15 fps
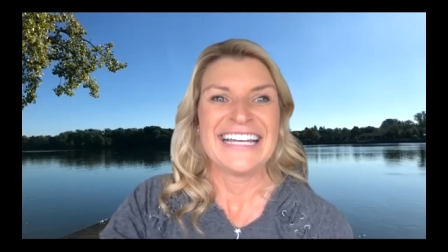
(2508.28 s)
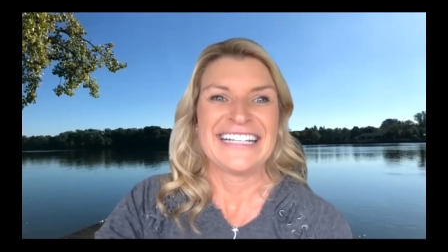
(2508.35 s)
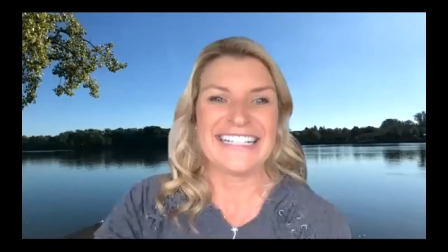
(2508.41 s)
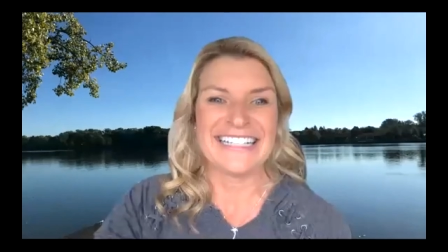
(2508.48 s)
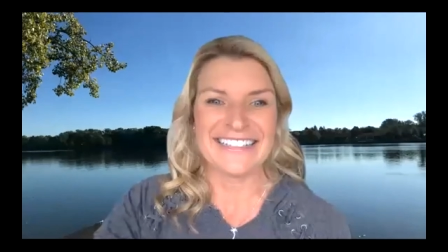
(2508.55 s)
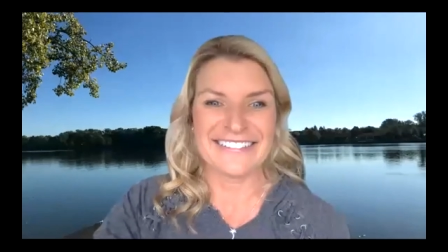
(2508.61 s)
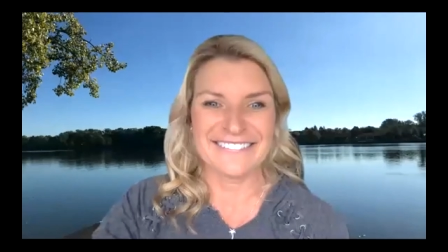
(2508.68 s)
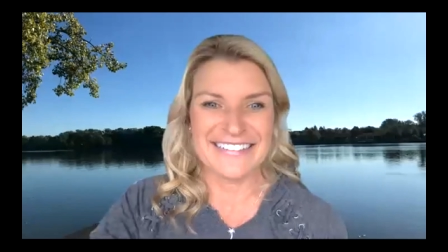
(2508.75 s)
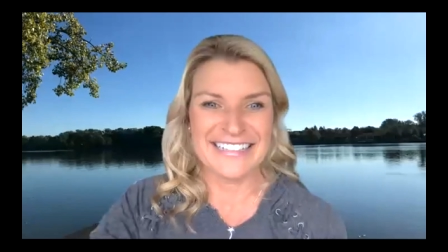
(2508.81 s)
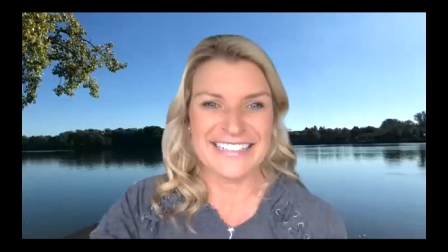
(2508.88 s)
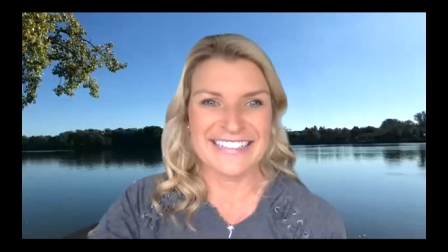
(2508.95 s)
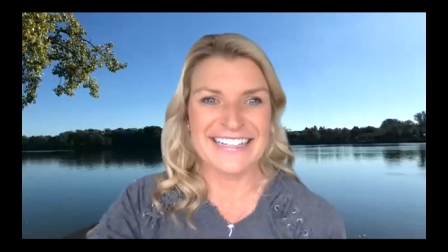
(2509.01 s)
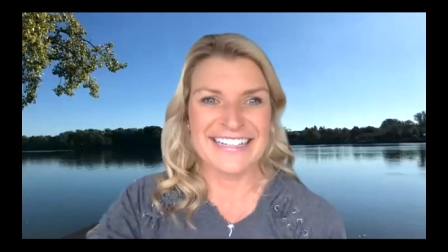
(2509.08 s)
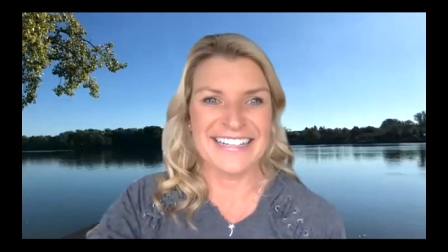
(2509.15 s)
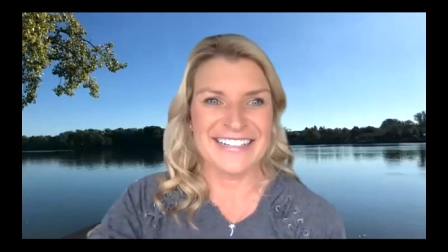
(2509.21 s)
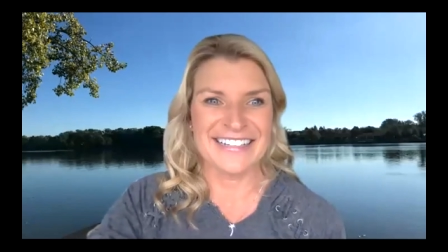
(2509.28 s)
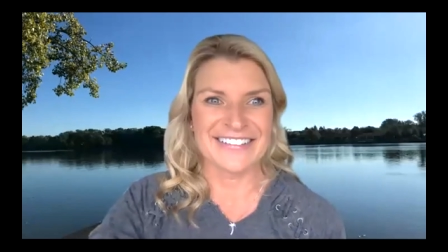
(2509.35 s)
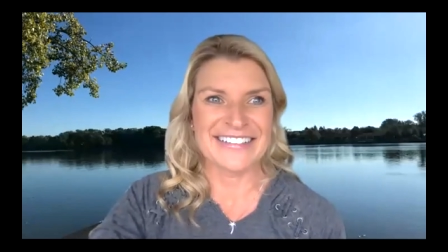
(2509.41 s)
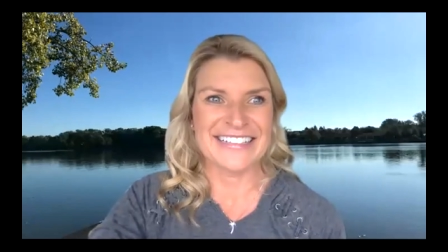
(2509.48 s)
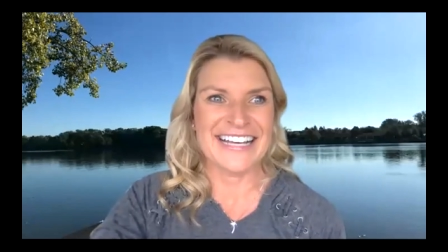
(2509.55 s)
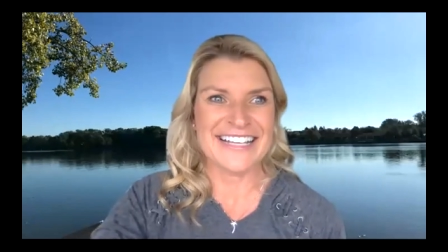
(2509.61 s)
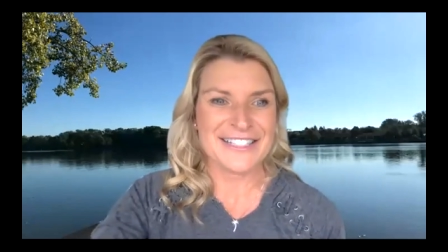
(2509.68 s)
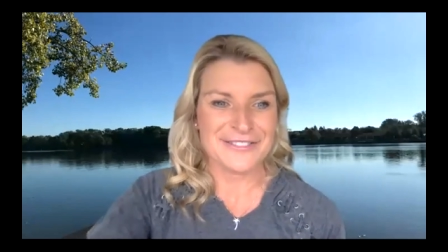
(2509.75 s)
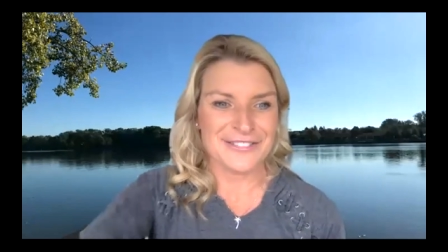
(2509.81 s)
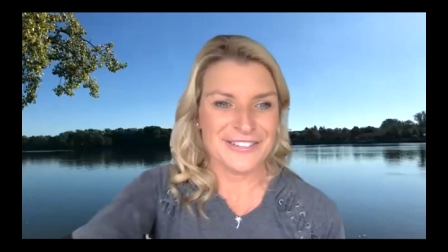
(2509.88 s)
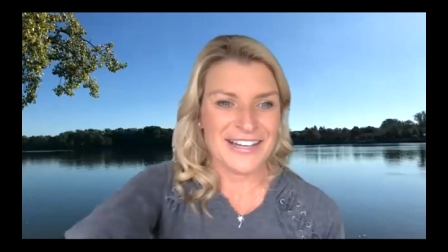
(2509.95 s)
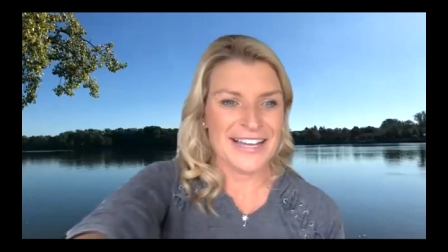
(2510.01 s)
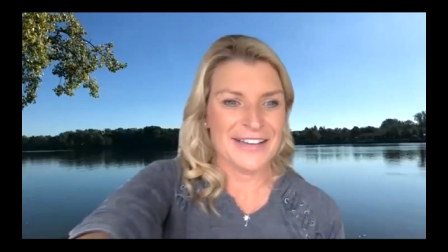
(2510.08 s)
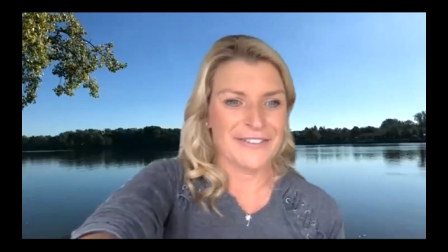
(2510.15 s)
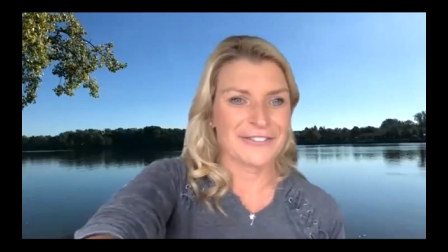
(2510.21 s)
here we go. Guess
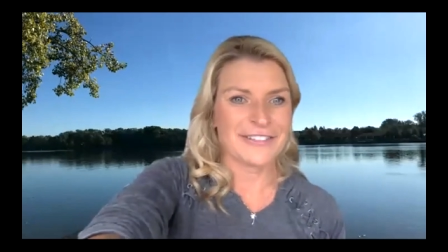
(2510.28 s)
what?